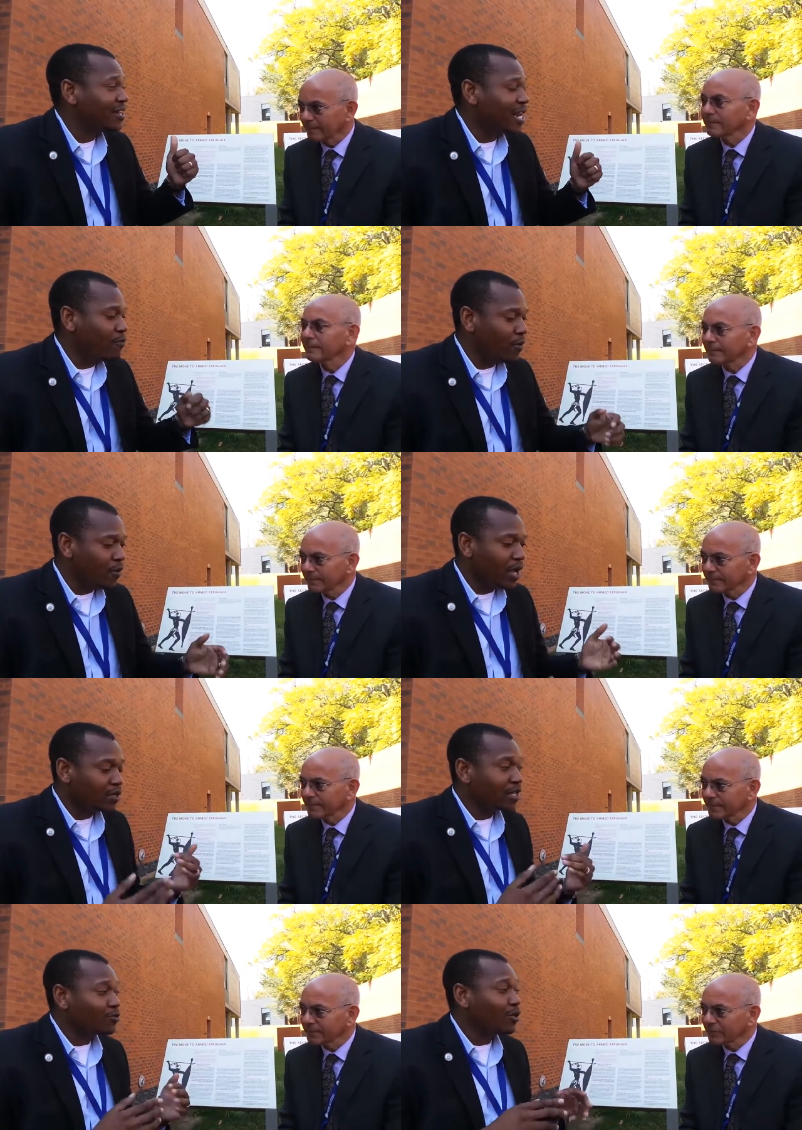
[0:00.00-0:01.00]
Speaker 1: Now when we're
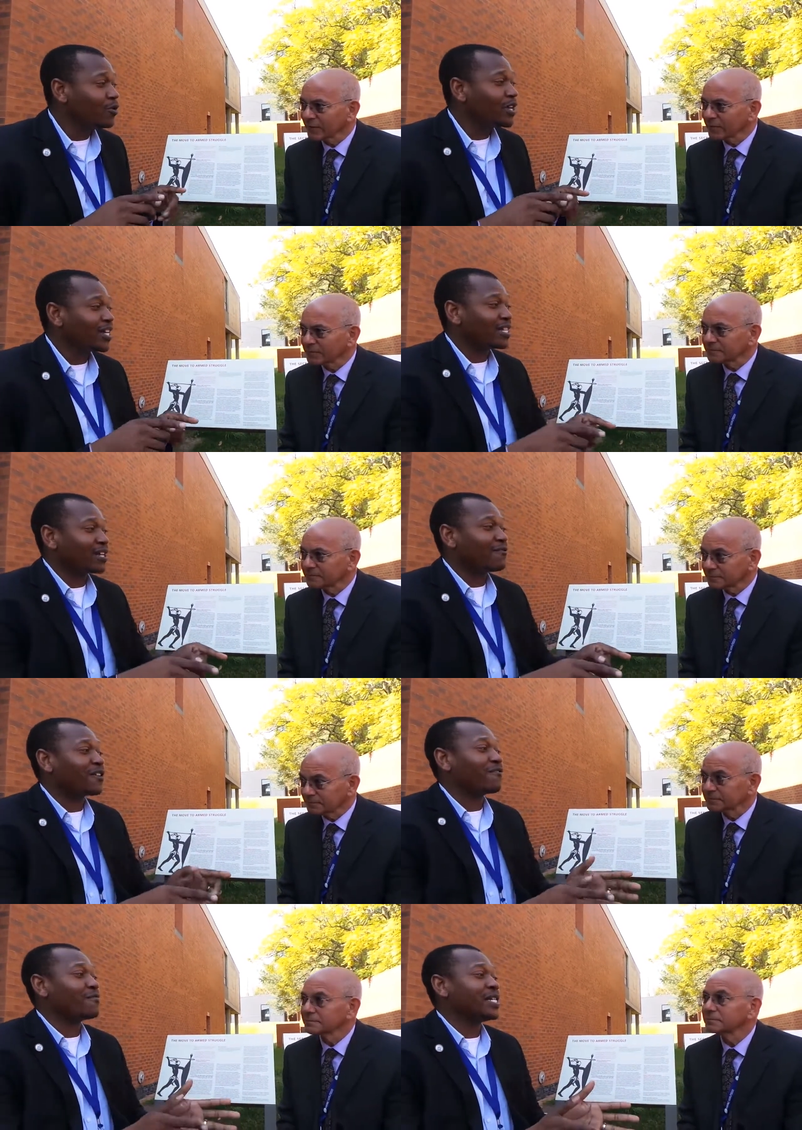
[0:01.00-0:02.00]
outside, we're looking at South
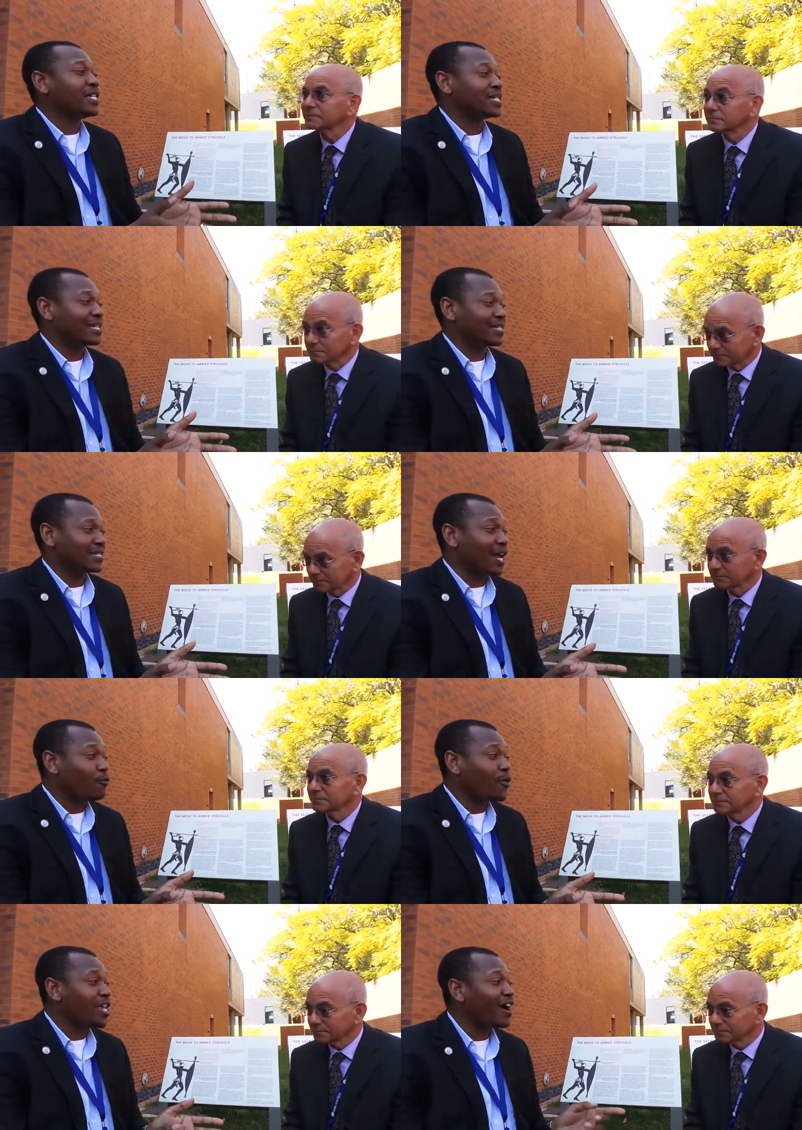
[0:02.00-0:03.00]
Africa from a distance. Now
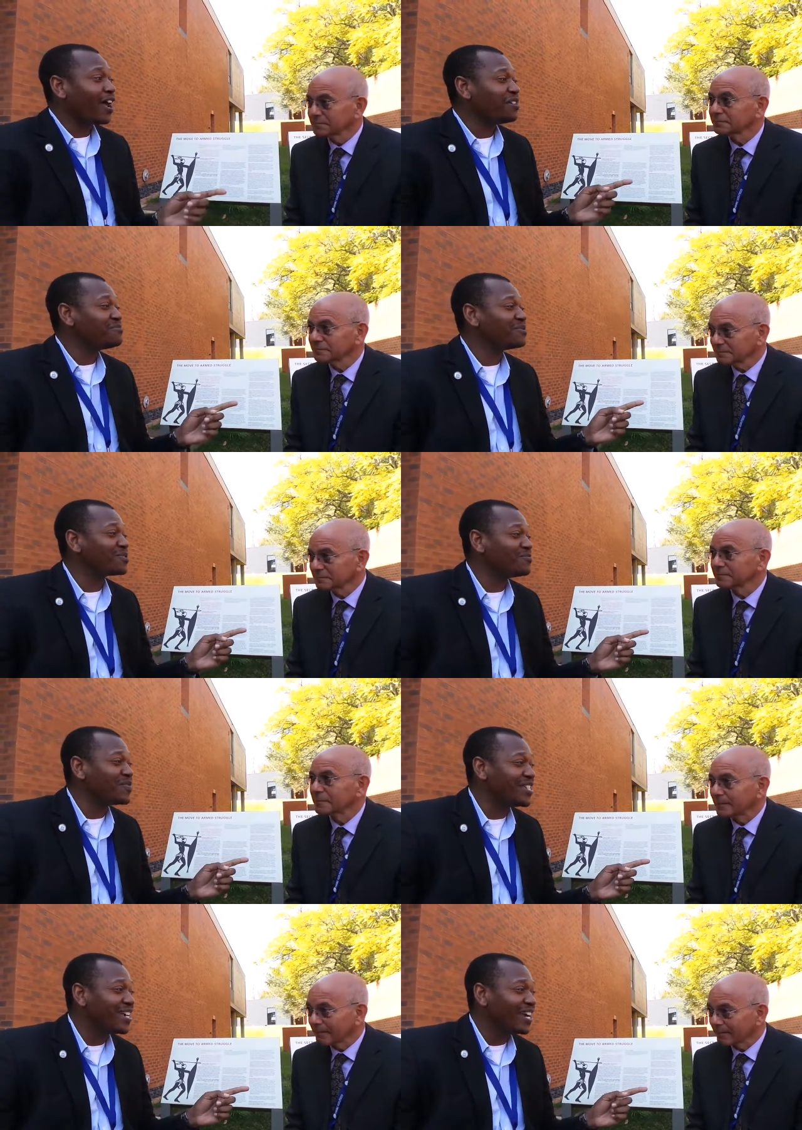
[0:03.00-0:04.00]
we are able to
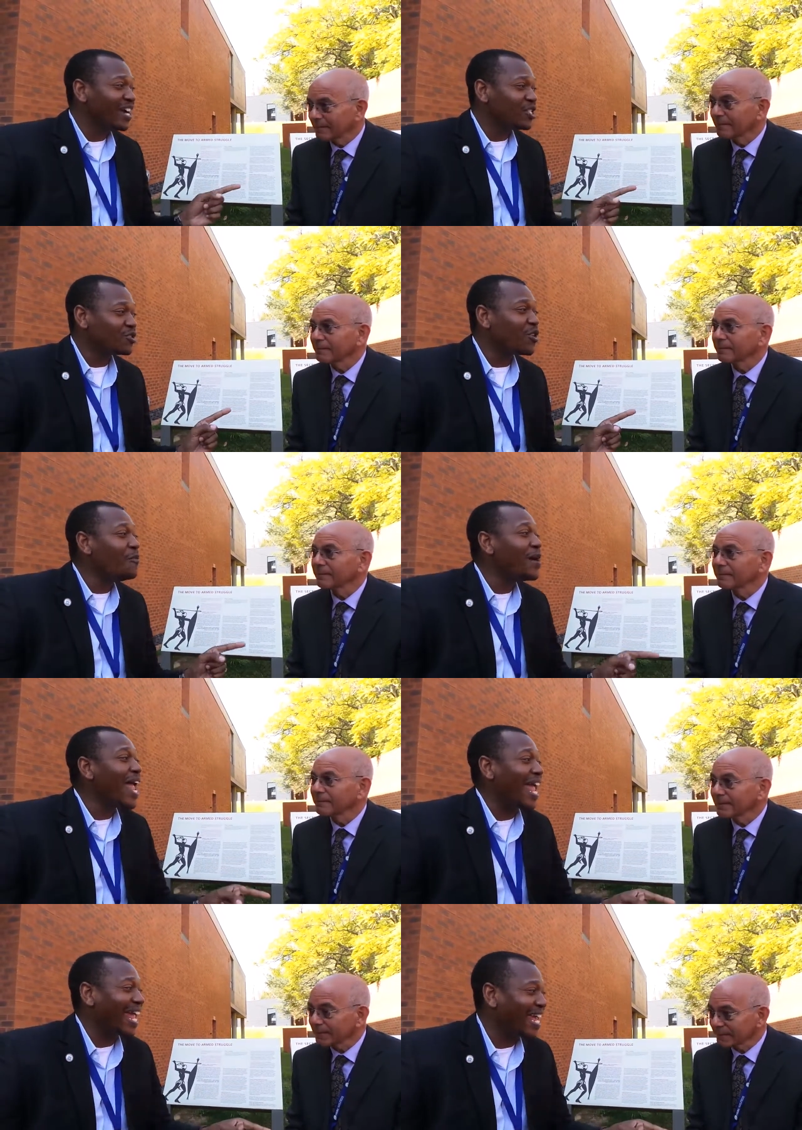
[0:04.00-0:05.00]
be, to
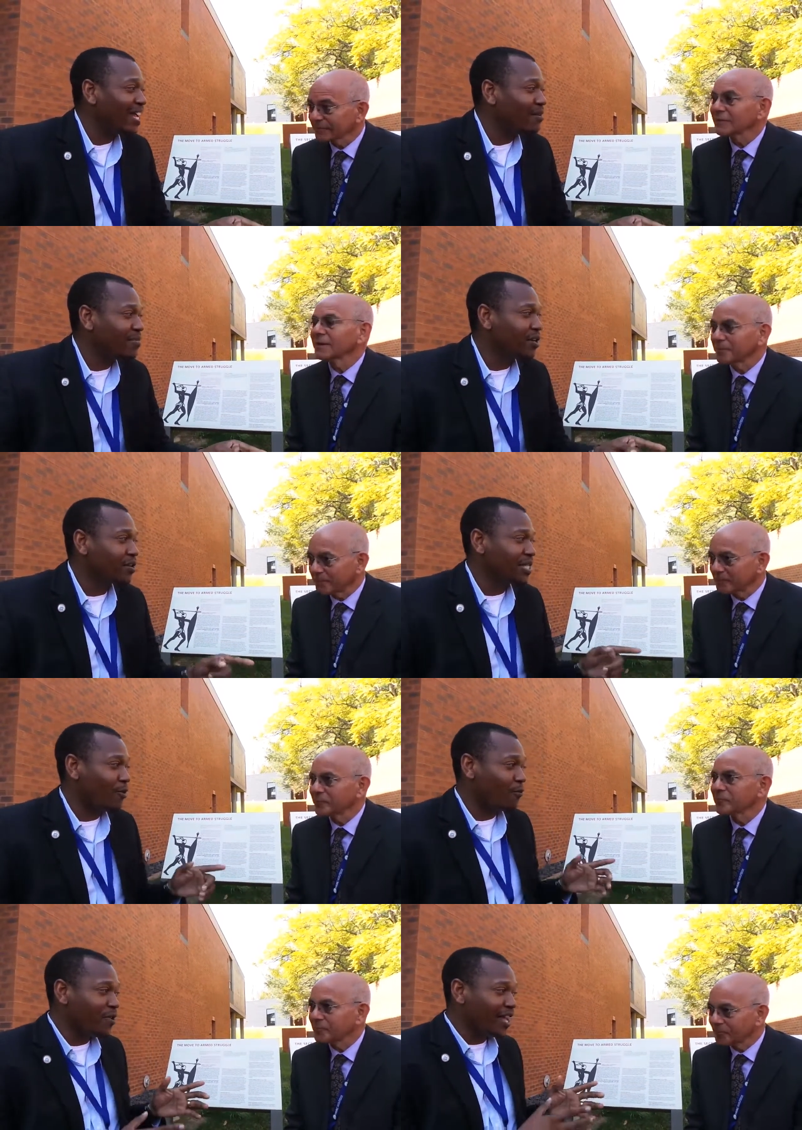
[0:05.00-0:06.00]
compare because now
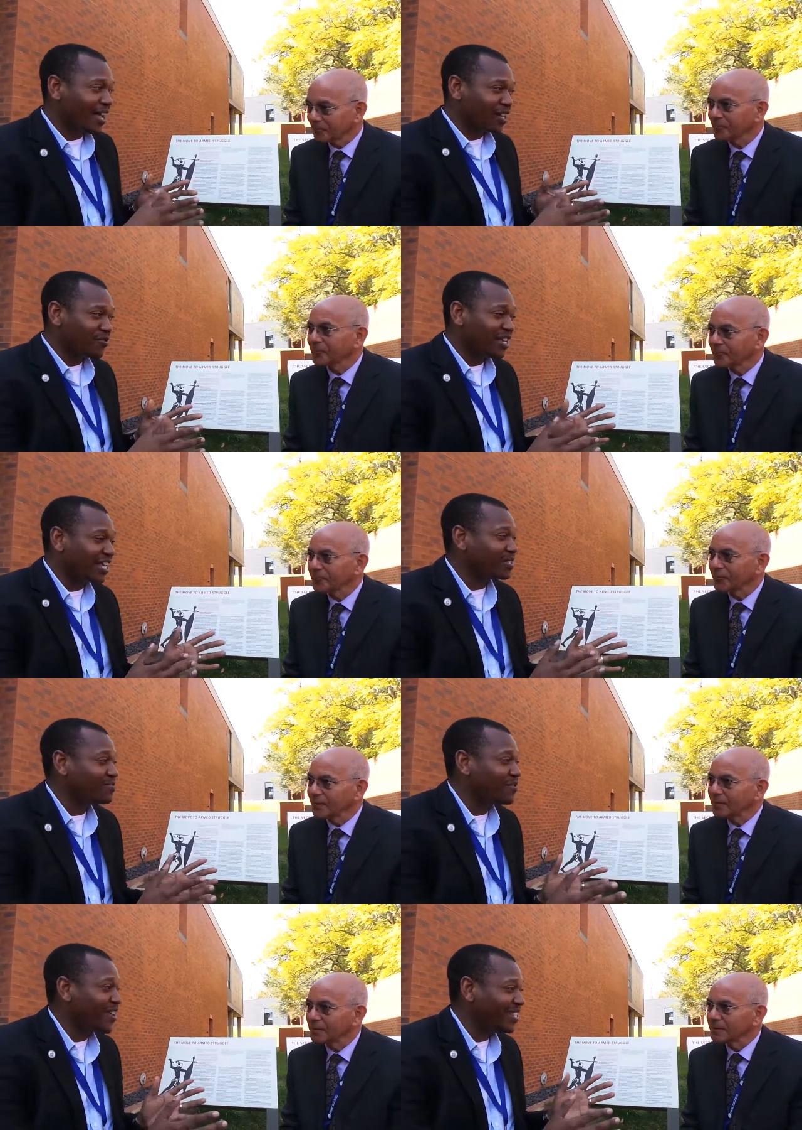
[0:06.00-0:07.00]
we are actually
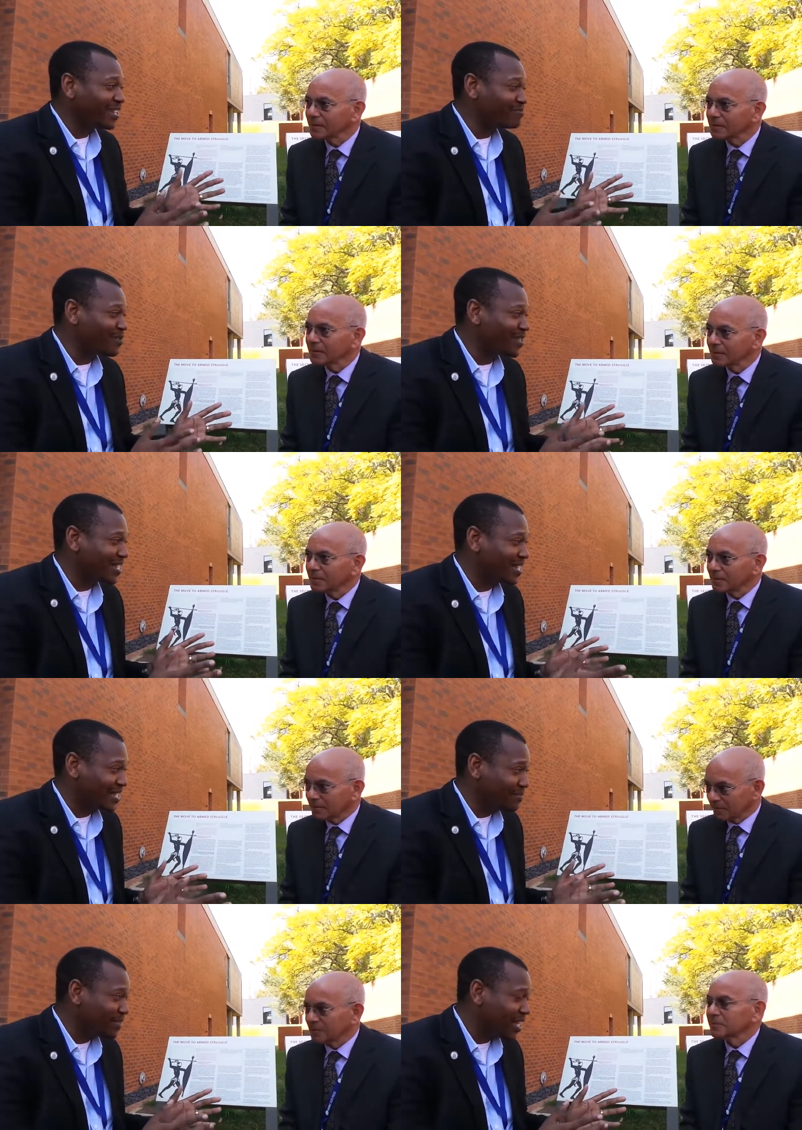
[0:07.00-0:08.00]
experiencing both
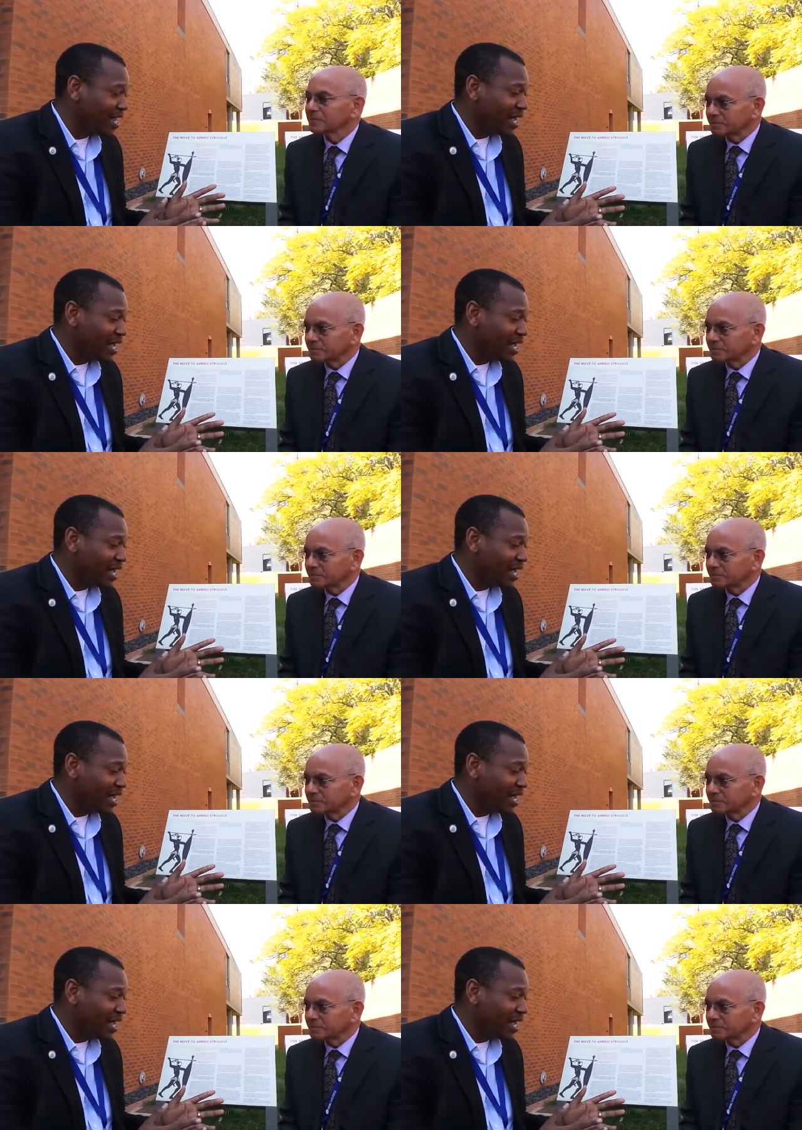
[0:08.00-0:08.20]
systems